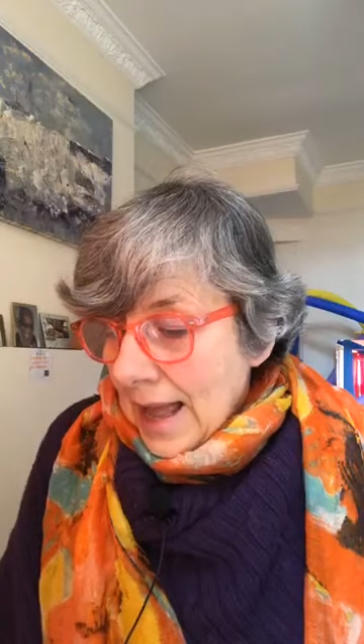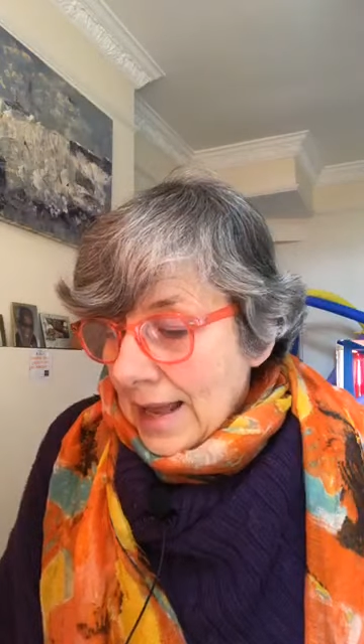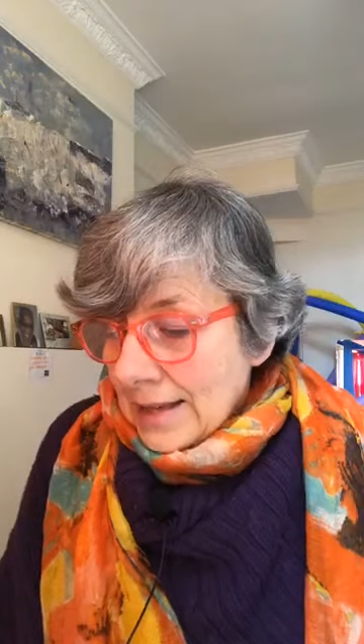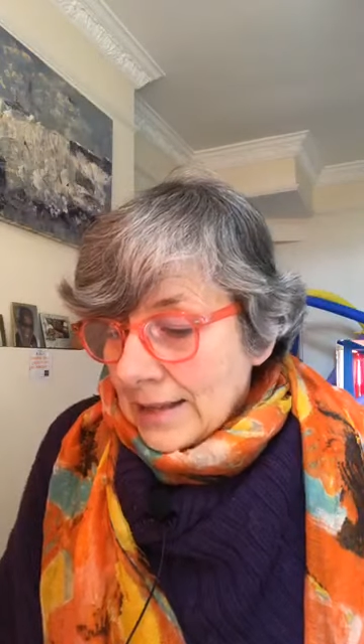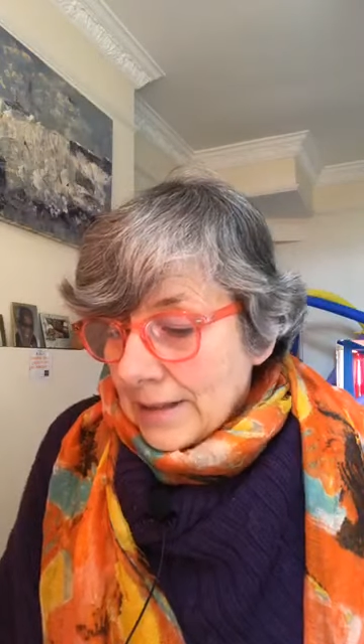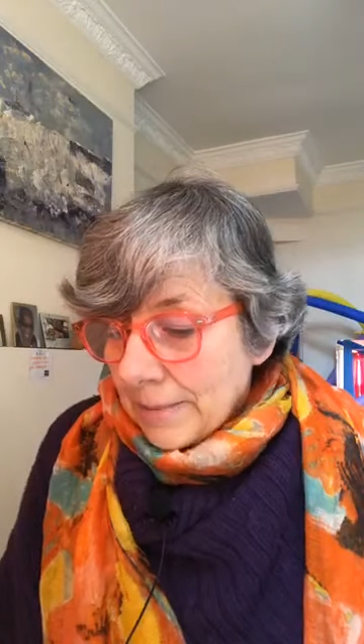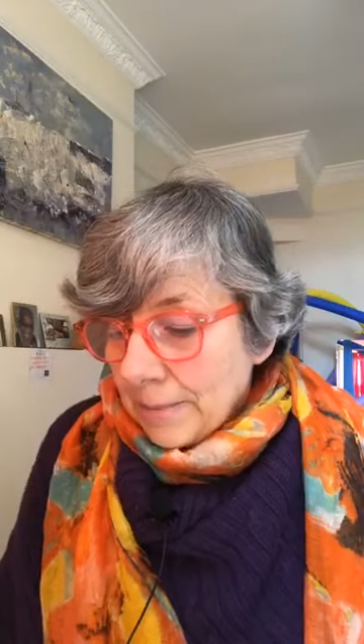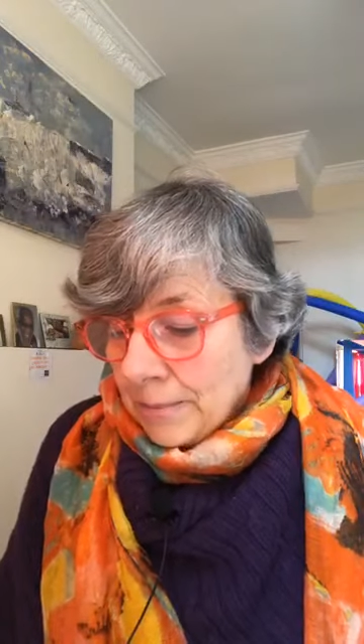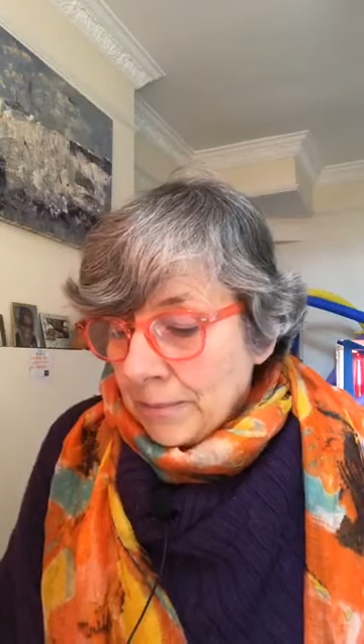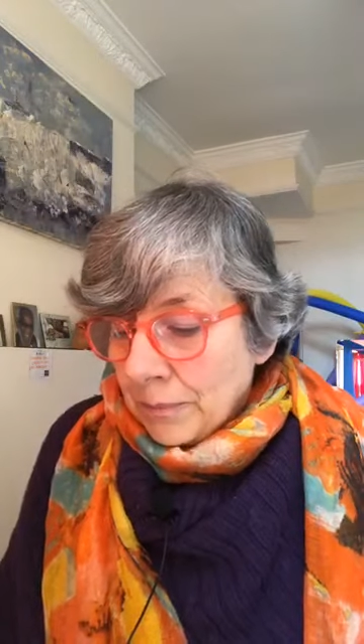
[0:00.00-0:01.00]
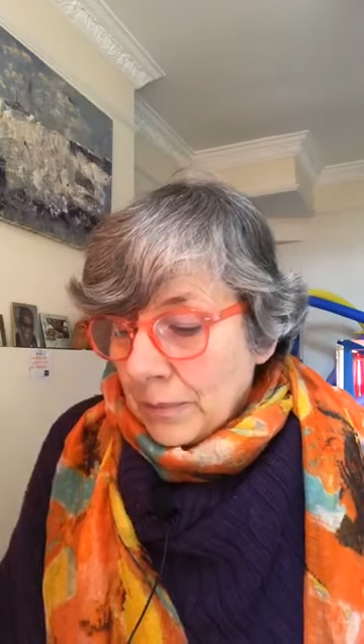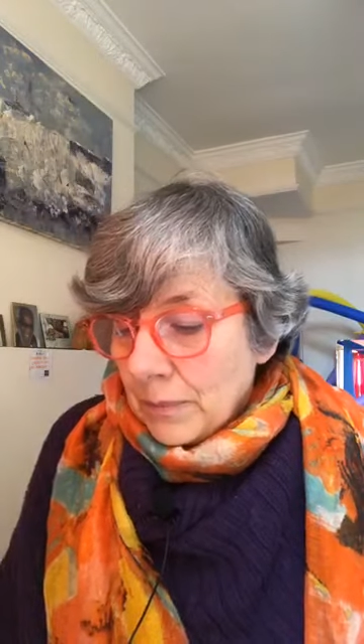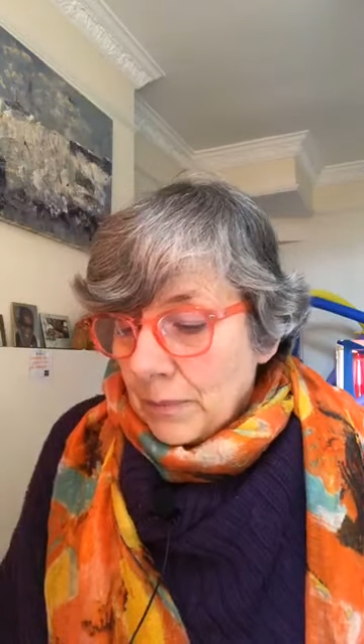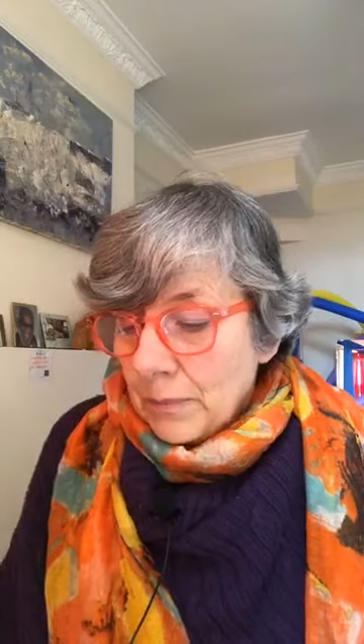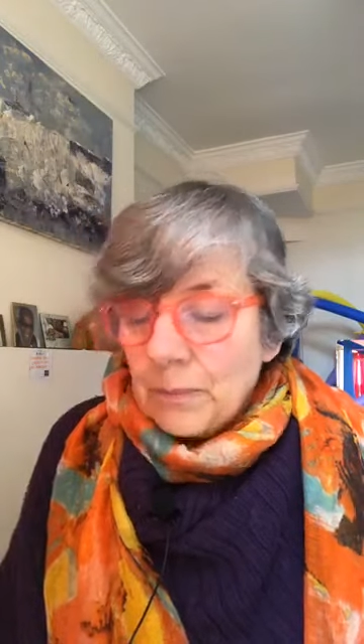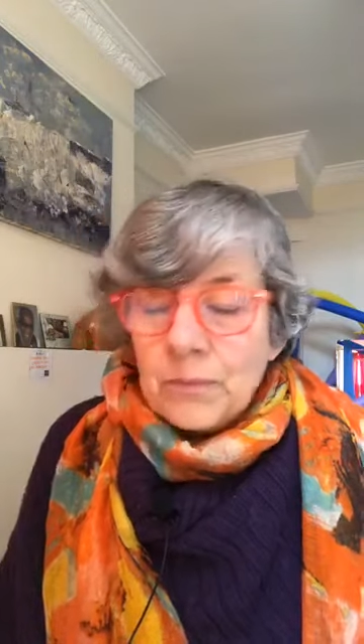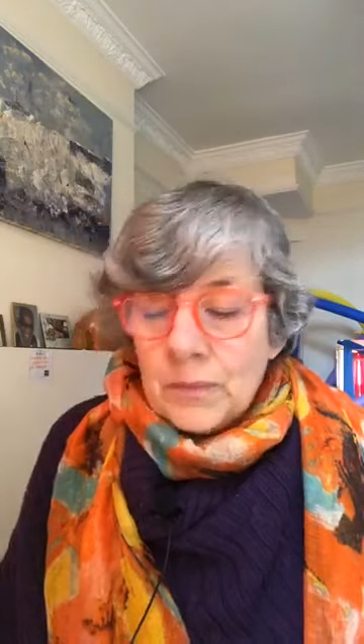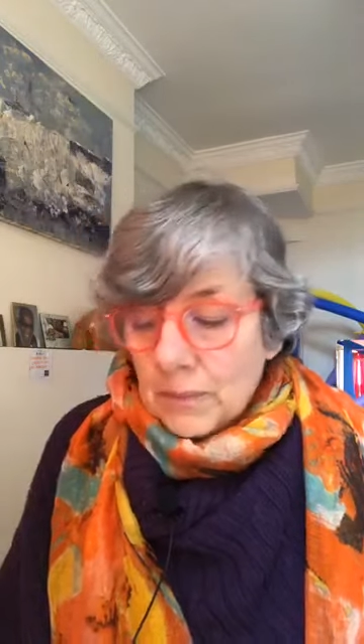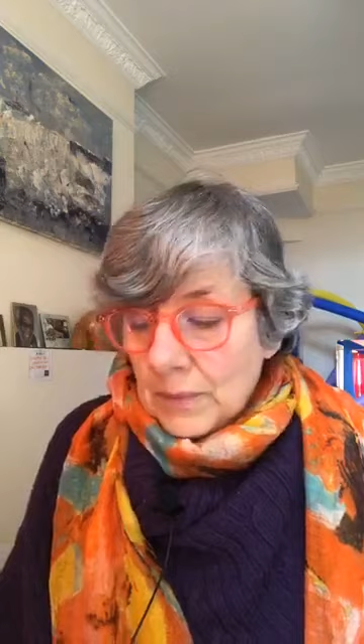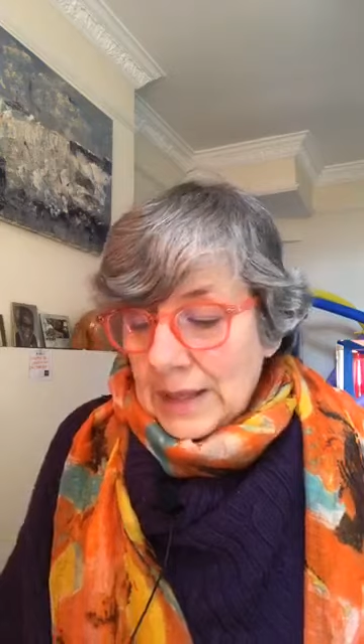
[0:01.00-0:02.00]
And
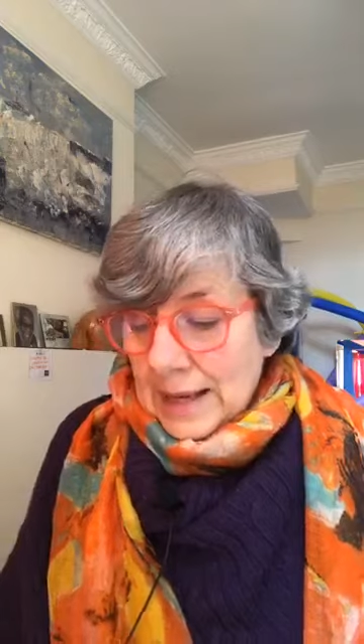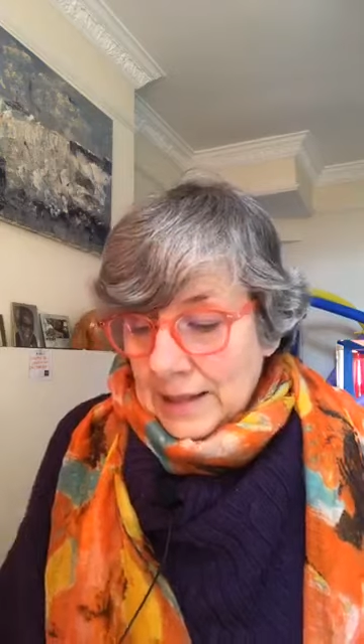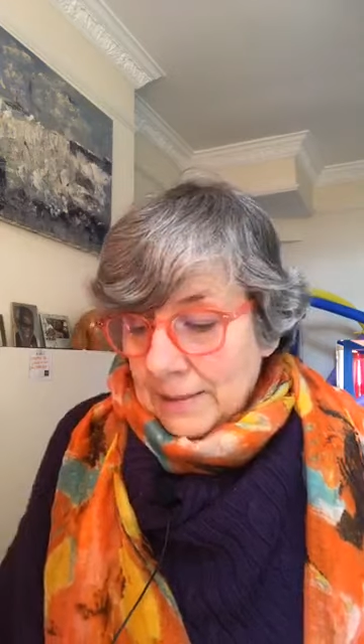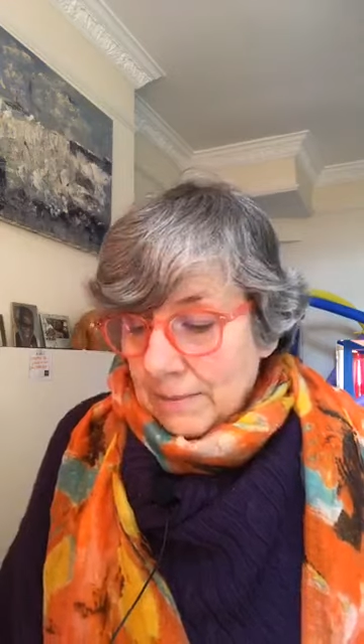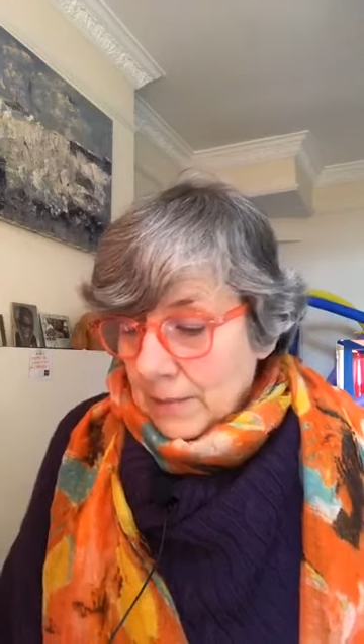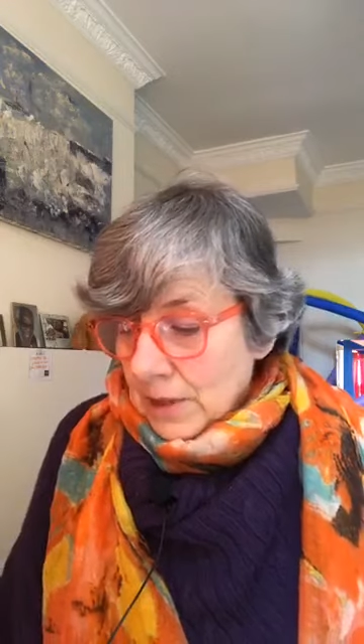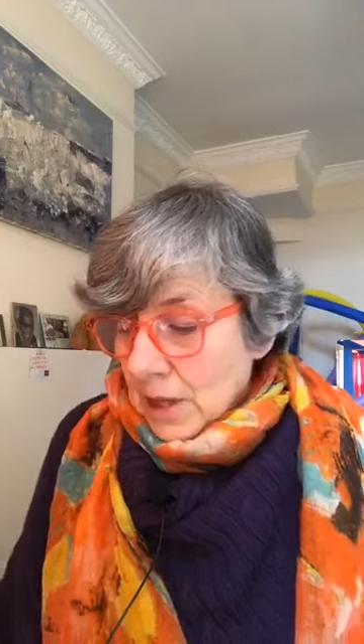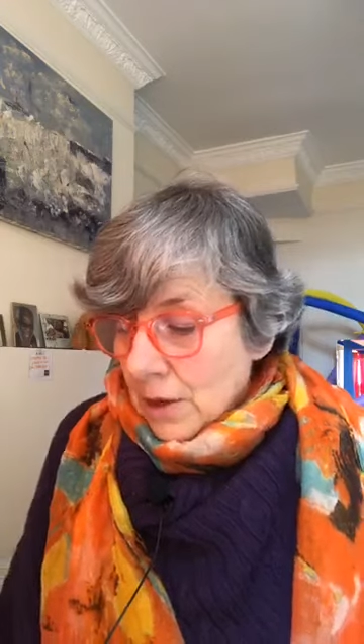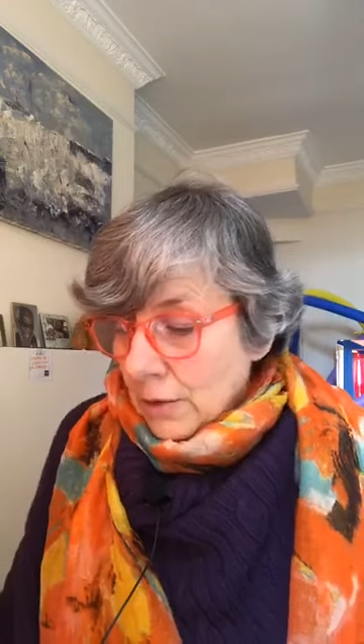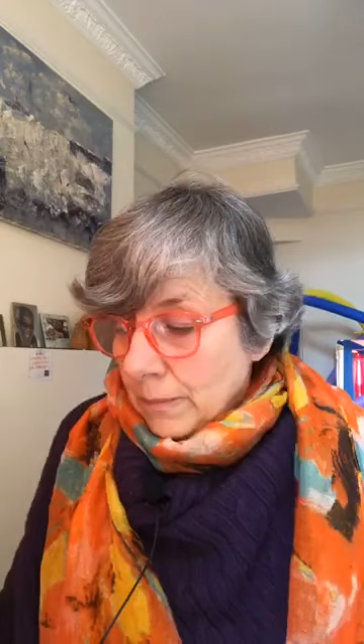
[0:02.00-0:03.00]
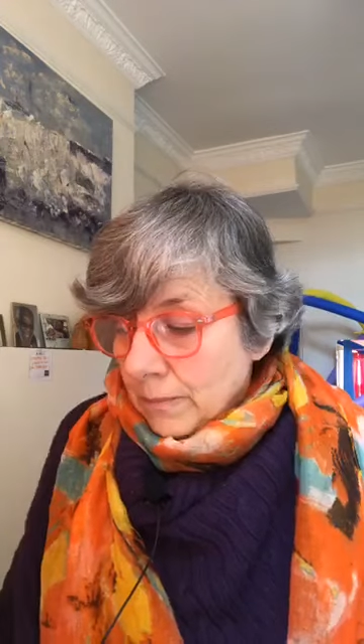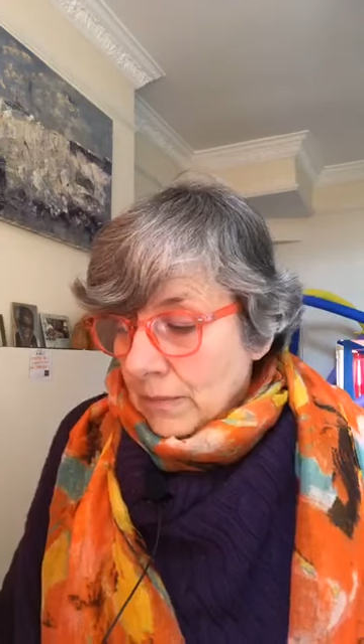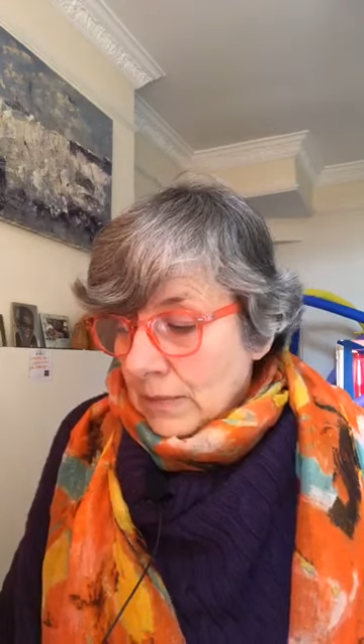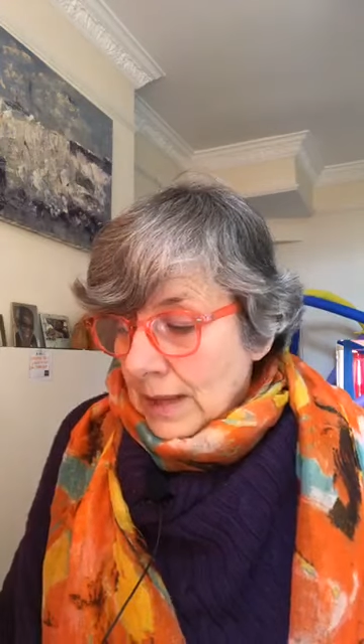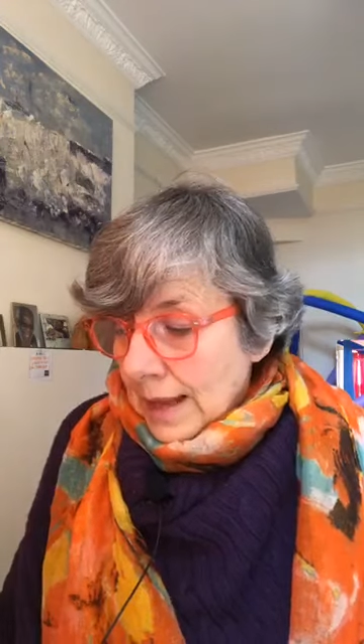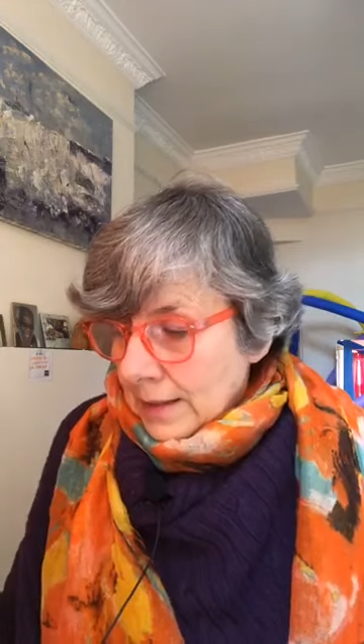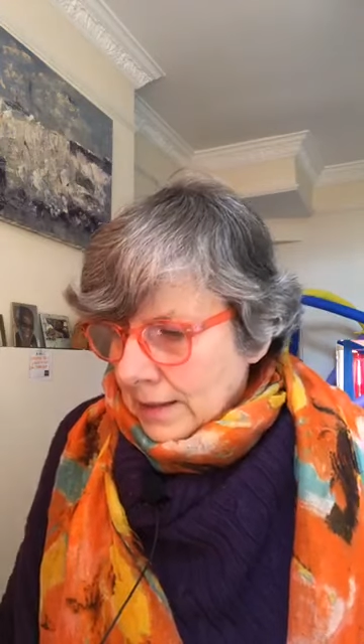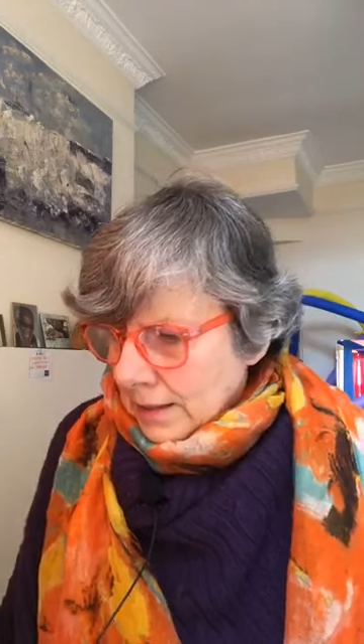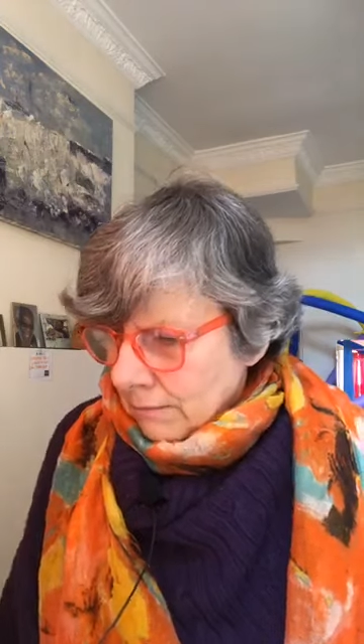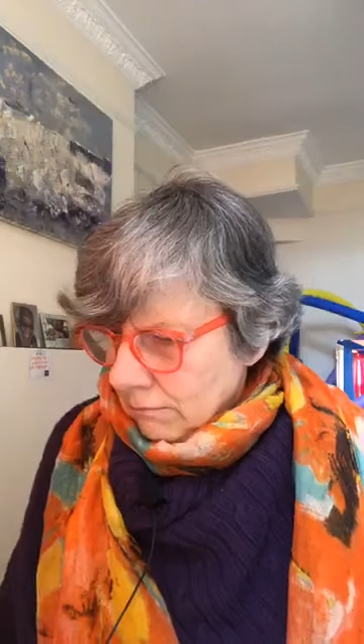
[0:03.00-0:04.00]
yes, so
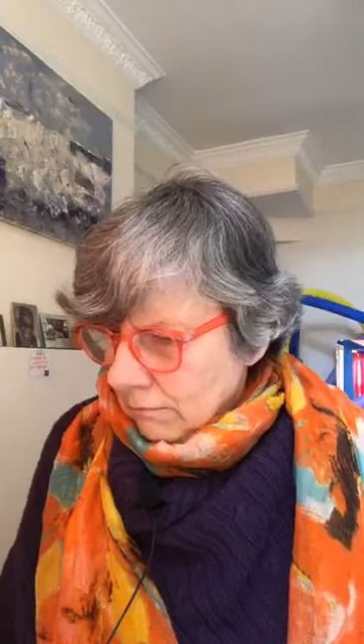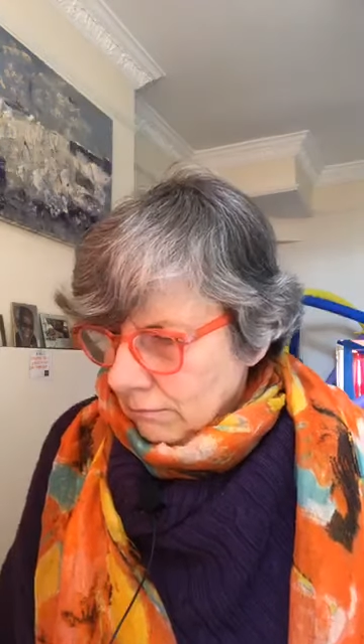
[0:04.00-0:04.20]
that's,